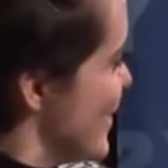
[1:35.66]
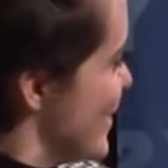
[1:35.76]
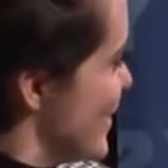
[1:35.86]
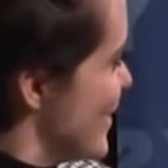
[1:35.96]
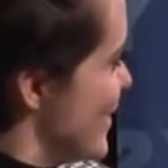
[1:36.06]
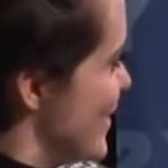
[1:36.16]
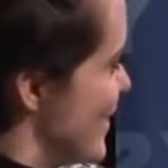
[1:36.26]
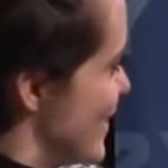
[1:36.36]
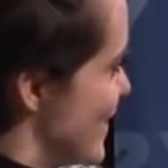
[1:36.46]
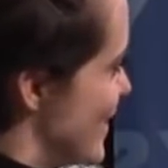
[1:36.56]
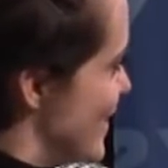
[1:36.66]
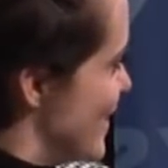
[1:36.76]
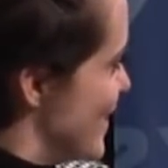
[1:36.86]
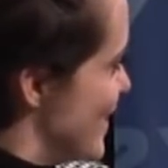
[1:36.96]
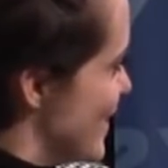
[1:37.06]

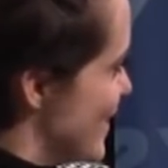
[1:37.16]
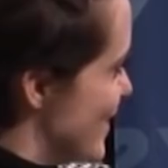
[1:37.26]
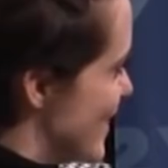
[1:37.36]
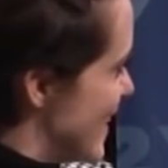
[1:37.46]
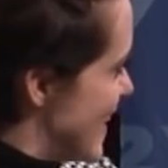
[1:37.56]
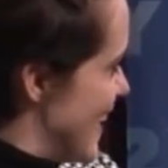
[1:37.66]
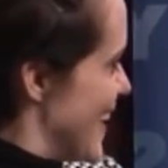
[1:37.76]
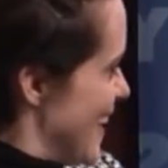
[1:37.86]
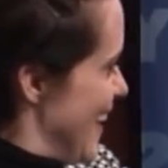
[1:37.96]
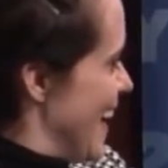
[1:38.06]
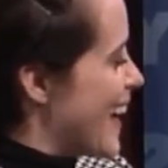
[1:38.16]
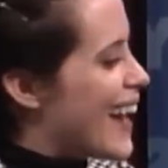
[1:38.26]
(silent)